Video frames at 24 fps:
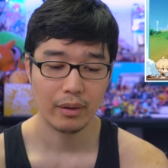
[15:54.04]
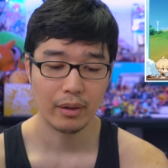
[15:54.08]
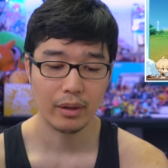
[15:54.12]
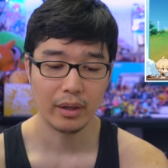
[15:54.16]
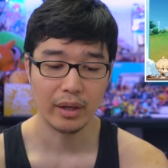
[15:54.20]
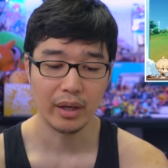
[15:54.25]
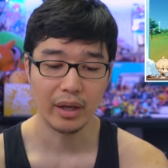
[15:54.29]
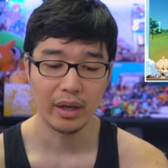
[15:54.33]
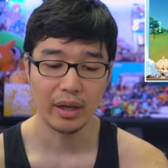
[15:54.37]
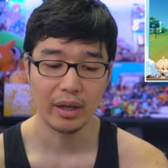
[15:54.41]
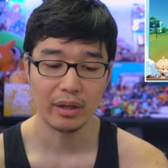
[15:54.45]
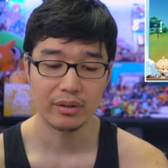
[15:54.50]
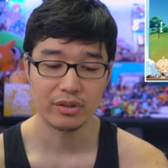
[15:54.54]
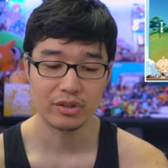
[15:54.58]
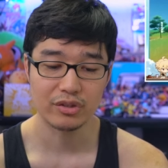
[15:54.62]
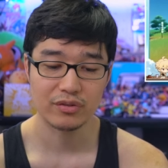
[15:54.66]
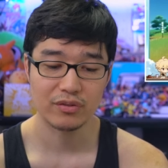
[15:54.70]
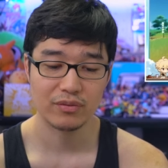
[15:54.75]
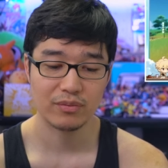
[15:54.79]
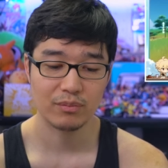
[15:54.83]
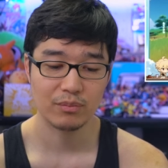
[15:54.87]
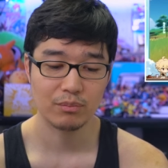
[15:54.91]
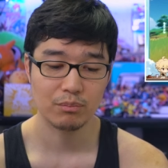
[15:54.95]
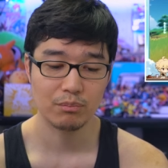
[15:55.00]
And
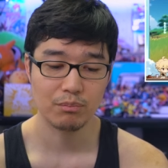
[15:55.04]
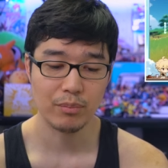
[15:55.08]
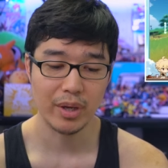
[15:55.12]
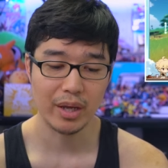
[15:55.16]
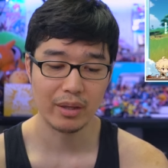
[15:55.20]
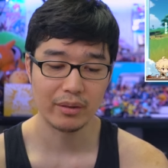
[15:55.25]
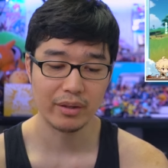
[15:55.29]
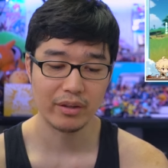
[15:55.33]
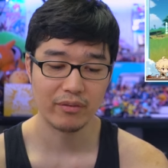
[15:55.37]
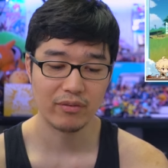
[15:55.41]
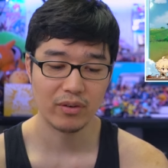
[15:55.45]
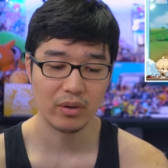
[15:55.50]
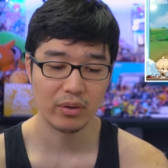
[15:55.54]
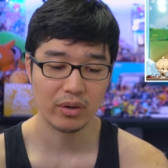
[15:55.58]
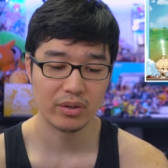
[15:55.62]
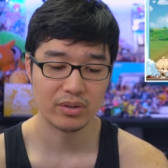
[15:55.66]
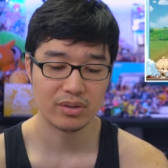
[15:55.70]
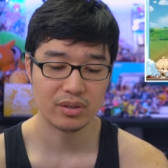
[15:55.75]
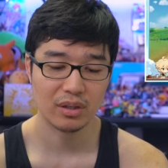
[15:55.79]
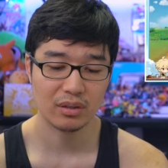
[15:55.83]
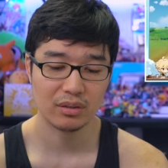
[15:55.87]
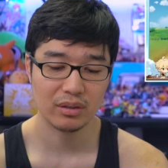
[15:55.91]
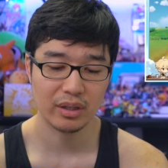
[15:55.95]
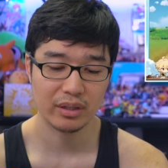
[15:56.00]
just mainly
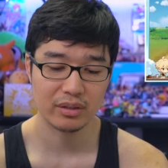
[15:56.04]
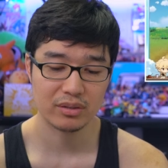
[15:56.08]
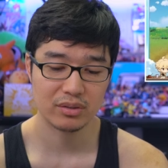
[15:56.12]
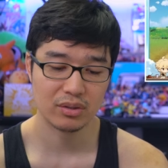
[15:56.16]
focus on, like,